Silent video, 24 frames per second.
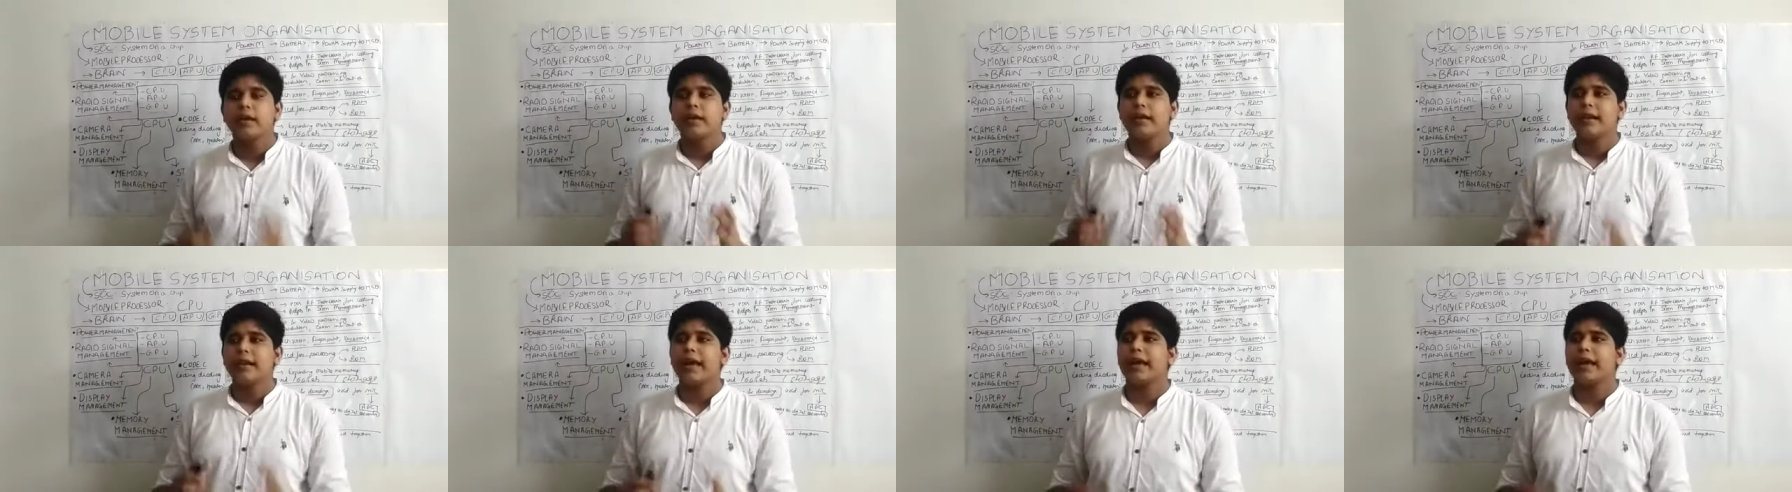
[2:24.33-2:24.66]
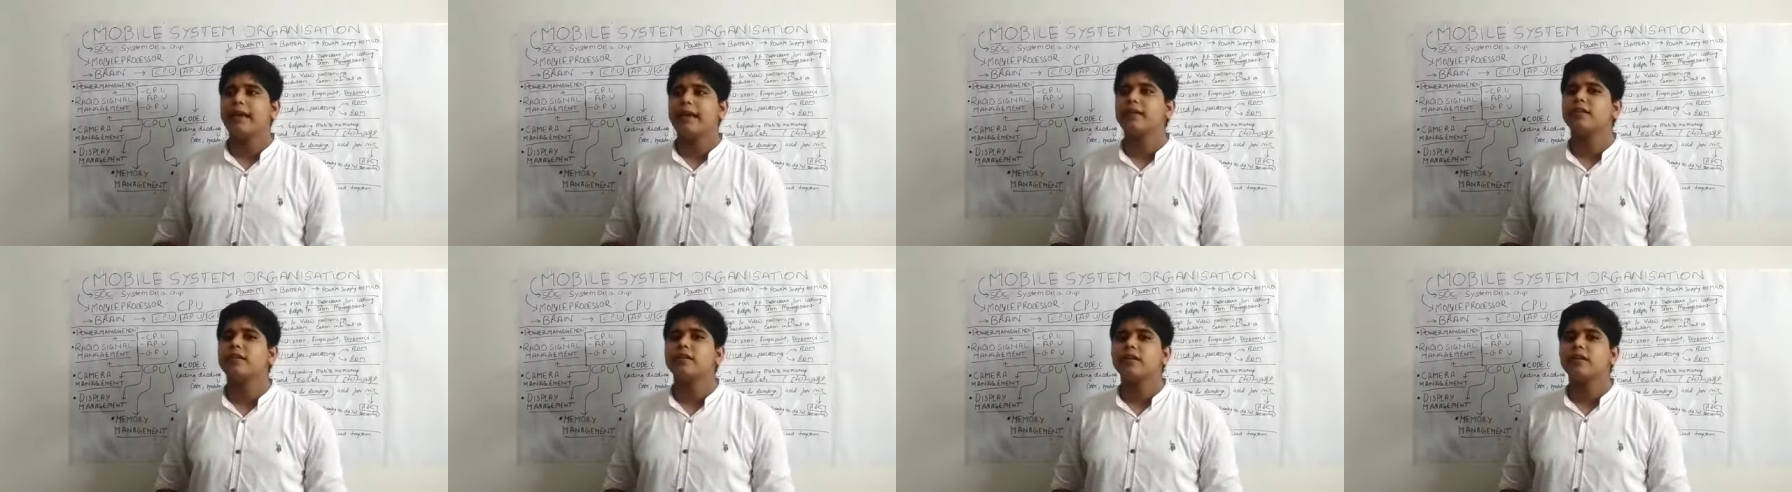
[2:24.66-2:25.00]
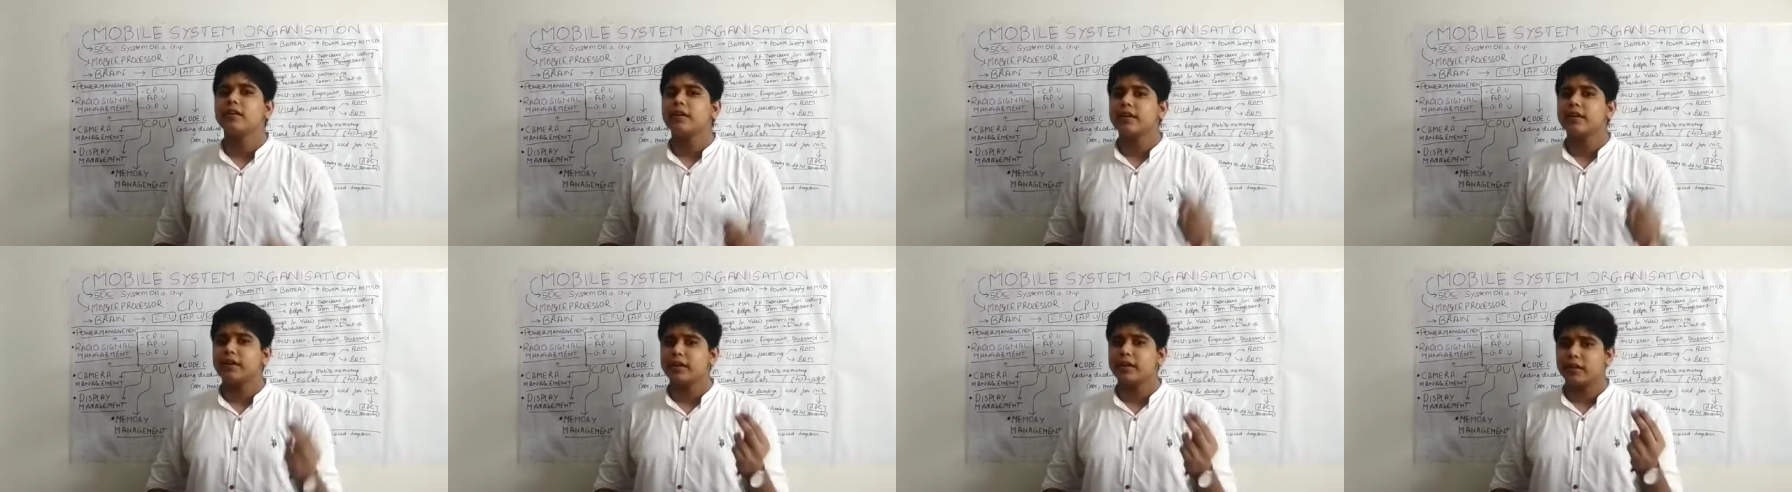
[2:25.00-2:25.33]
like
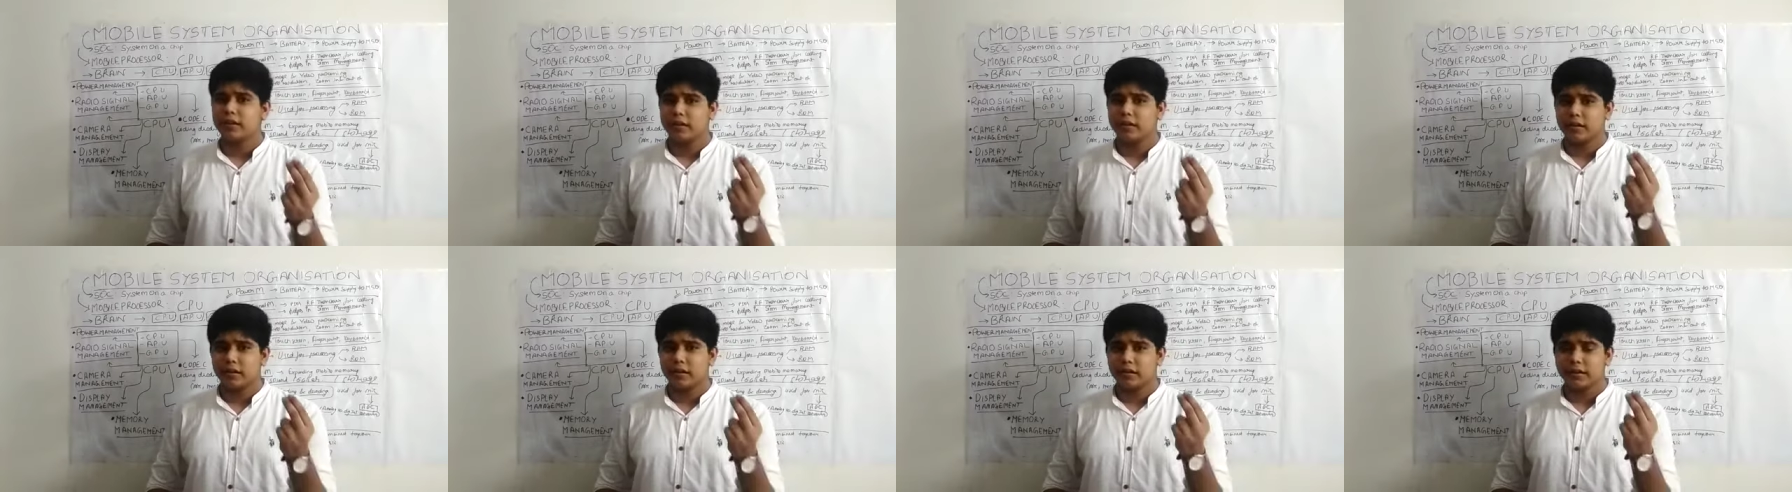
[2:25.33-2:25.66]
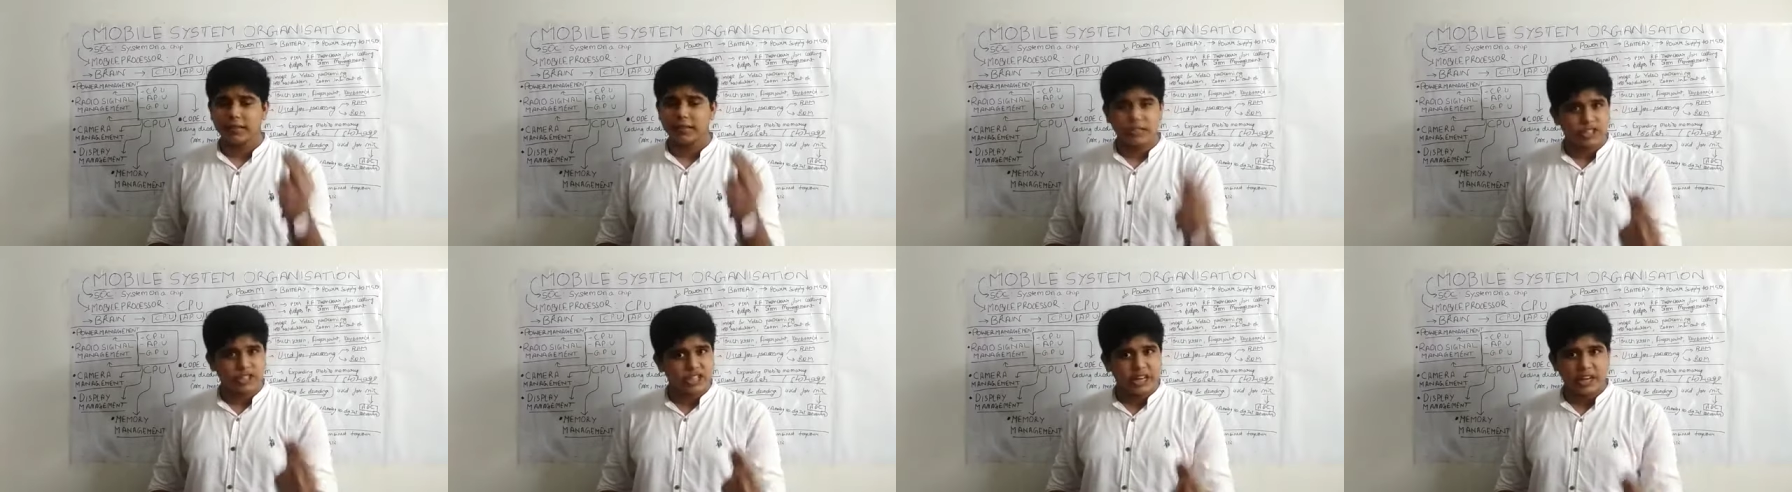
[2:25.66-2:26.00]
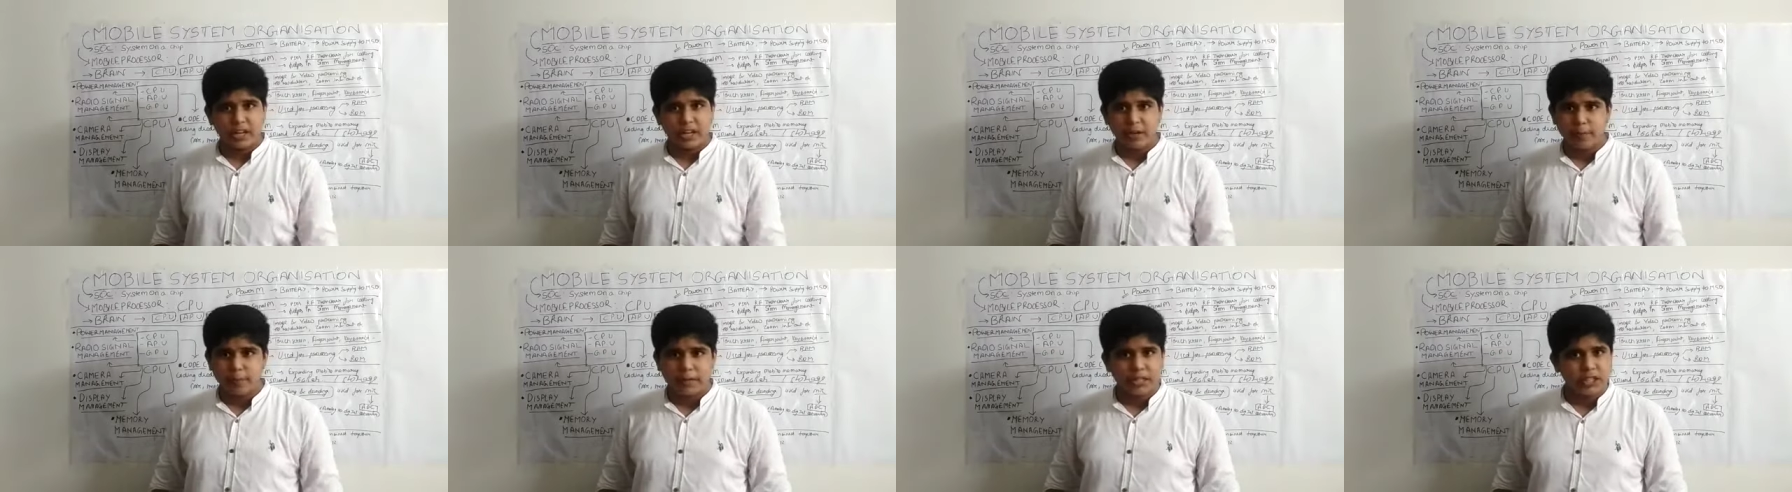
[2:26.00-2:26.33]

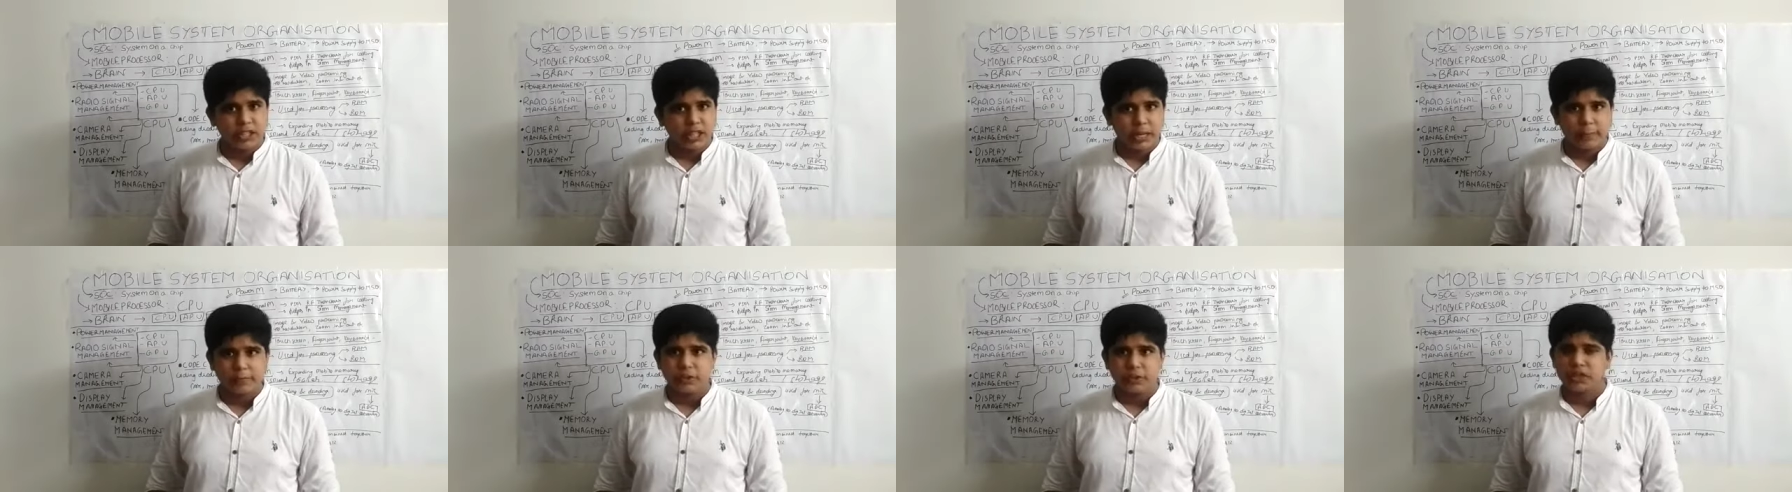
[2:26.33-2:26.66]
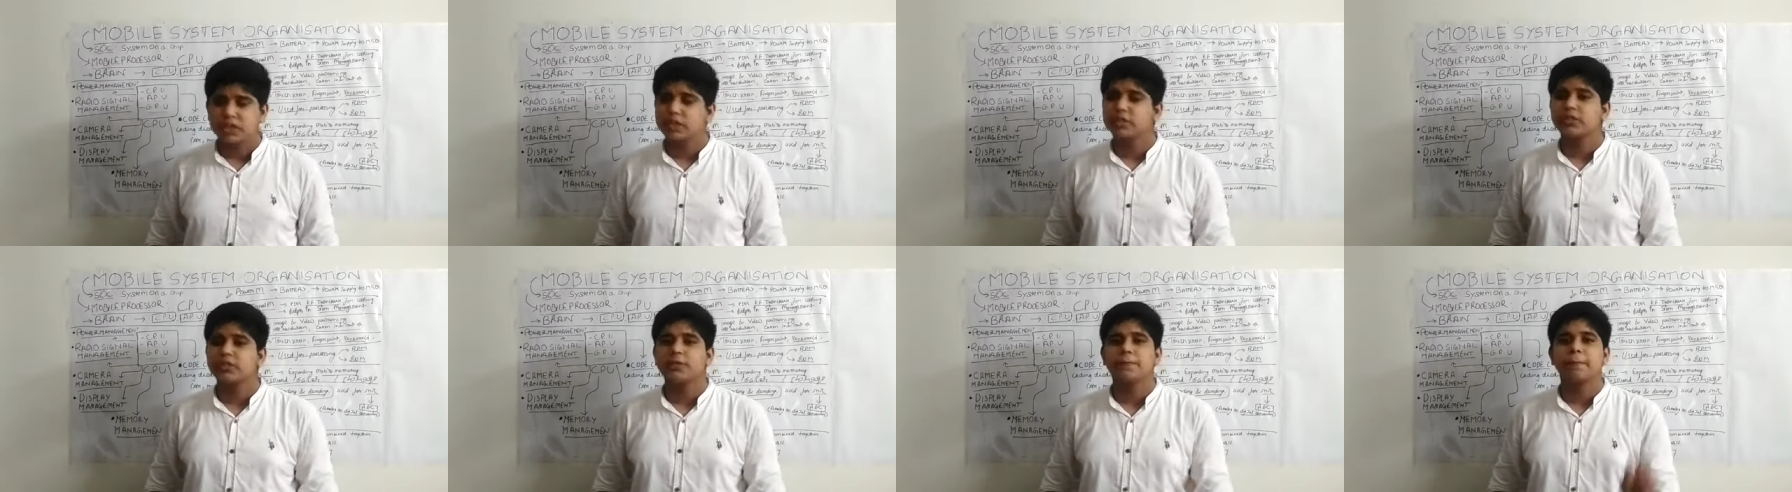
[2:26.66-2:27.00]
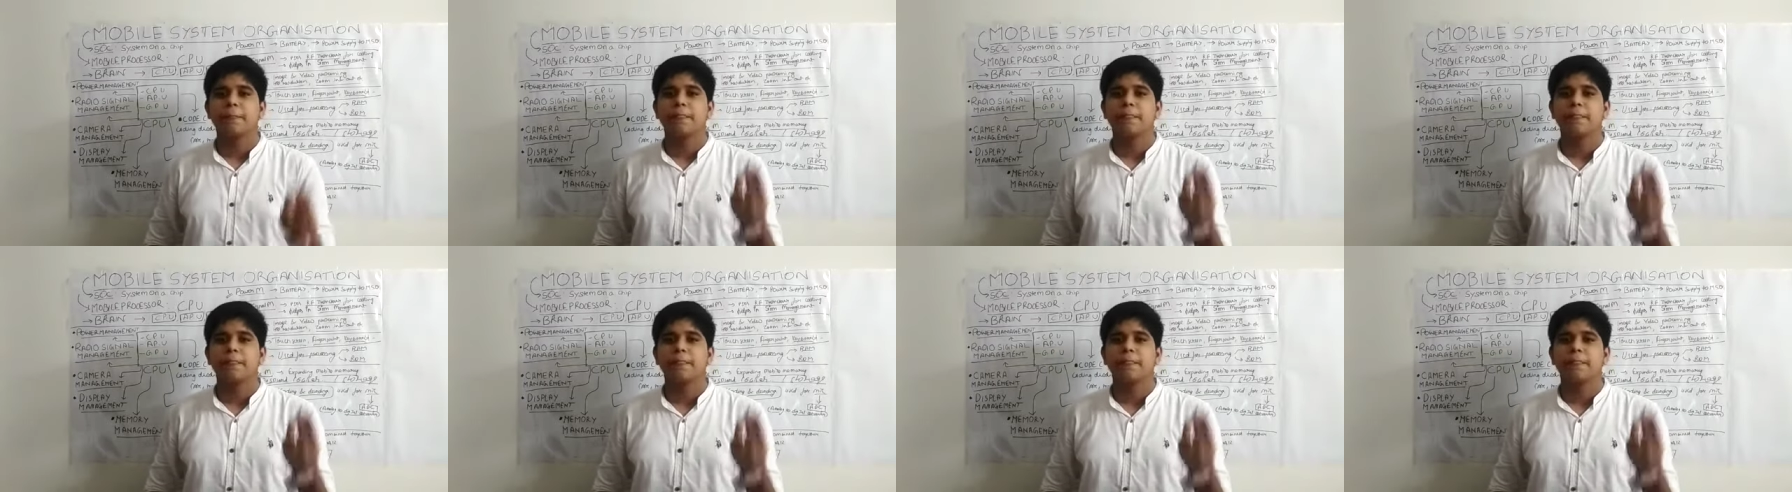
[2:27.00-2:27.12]
instant image captures,